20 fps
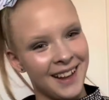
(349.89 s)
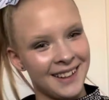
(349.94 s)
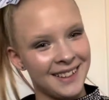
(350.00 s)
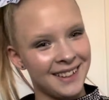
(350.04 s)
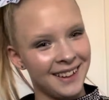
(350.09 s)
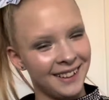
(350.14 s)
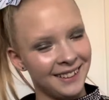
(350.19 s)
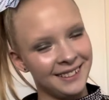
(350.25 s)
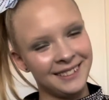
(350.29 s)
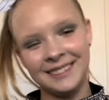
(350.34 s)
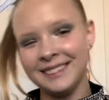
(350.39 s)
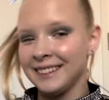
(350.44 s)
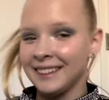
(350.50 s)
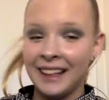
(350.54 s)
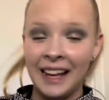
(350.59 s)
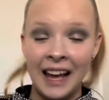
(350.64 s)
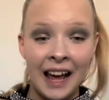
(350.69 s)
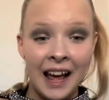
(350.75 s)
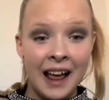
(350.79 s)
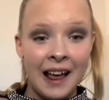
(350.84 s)
Done.
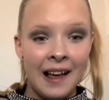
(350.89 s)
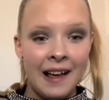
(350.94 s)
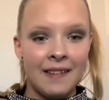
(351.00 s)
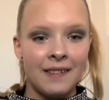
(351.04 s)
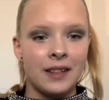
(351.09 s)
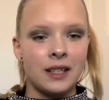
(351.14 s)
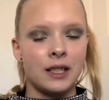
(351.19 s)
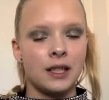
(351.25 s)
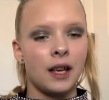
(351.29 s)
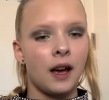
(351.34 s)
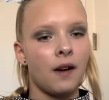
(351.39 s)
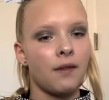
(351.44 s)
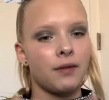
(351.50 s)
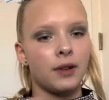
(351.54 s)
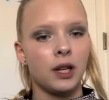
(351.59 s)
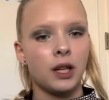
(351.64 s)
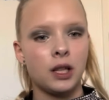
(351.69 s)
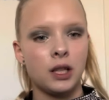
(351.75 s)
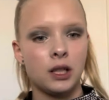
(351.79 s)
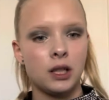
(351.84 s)
This is the
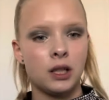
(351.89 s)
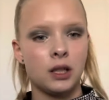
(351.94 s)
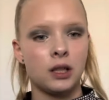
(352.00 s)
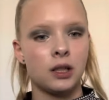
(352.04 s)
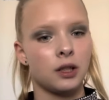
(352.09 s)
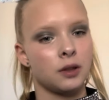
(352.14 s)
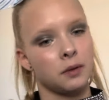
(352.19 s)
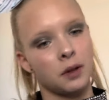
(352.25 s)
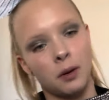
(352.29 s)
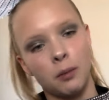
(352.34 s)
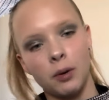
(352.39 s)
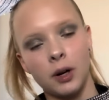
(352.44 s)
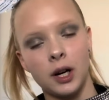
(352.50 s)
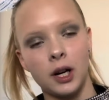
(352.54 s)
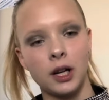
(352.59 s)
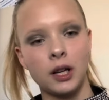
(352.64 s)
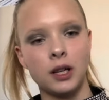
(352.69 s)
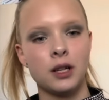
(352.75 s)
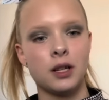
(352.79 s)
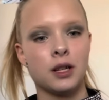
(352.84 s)
outfit, this is what I'm
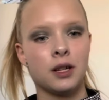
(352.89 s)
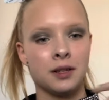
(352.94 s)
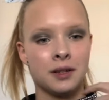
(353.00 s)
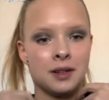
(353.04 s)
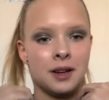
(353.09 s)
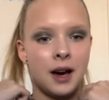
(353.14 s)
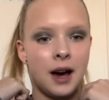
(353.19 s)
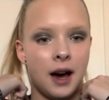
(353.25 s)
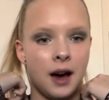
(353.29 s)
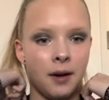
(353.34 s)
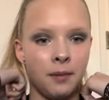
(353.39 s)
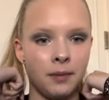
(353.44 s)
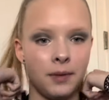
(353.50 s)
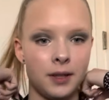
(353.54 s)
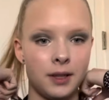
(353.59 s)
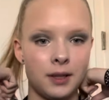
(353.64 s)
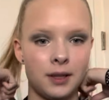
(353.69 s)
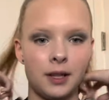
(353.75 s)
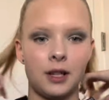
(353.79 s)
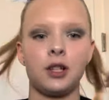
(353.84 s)
wearing. Um,
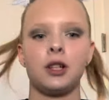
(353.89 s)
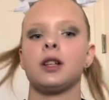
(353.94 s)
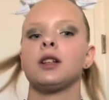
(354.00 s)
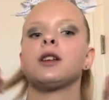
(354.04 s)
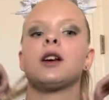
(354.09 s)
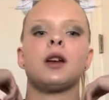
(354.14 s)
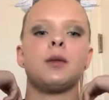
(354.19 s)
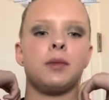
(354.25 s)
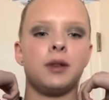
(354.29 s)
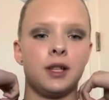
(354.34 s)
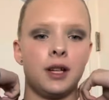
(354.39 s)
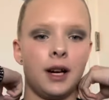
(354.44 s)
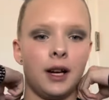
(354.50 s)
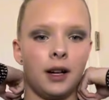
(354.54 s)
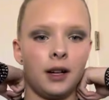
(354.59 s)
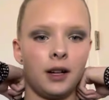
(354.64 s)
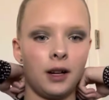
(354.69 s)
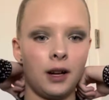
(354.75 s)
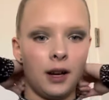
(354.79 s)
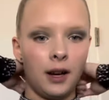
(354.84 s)
this is actually gonna be
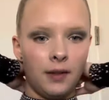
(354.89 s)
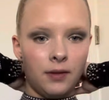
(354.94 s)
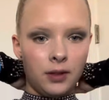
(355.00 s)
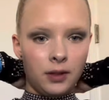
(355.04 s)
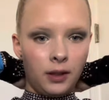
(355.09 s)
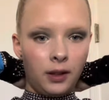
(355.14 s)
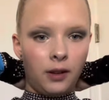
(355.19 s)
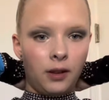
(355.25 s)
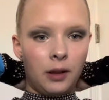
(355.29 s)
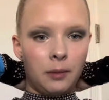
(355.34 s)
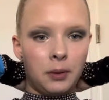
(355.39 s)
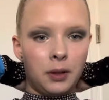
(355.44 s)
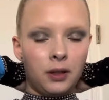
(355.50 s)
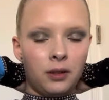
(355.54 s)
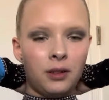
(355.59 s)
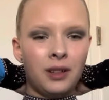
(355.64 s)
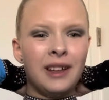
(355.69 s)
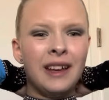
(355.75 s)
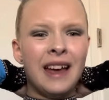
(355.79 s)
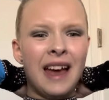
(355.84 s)
tighter. I have to like clip
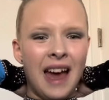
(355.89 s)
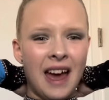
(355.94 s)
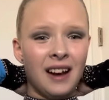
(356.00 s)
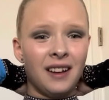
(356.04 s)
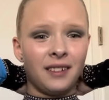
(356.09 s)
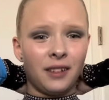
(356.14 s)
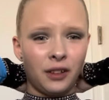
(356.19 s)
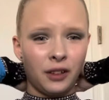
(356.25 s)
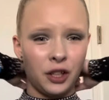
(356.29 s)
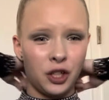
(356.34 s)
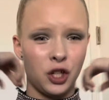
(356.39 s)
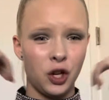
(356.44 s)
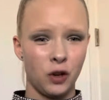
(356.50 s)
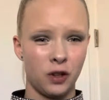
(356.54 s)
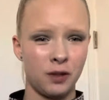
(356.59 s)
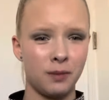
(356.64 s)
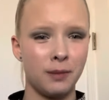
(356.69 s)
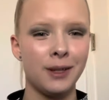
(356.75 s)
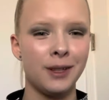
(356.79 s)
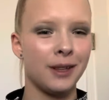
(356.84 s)
it and it really
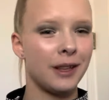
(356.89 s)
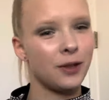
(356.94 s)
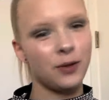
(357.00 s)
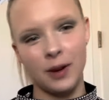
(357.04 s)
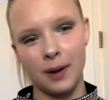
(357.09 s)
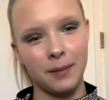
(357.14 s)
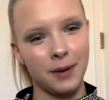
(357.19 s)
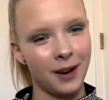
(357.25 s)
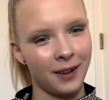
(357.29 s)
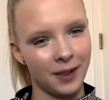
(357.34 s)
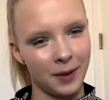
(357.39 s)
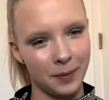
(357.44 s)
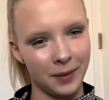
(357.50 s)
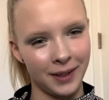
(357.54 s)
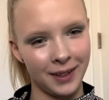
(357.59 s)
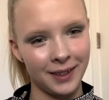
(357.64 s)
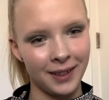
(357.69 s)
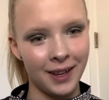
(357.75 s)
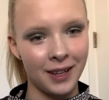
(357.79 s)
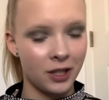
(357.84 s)
chokes me, so that's why I'm not clipping
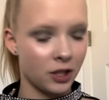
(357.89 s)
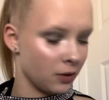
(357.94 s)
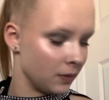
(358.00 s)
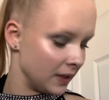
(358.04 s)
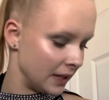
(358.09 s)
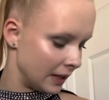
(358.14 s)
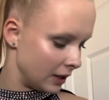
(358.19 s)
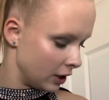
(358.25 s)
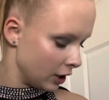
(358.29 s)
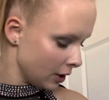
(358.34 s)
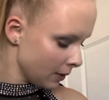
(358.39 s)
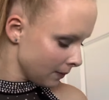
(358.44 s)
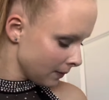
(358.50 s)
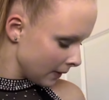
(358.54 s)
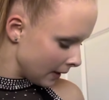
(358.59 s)
it yet until we get there.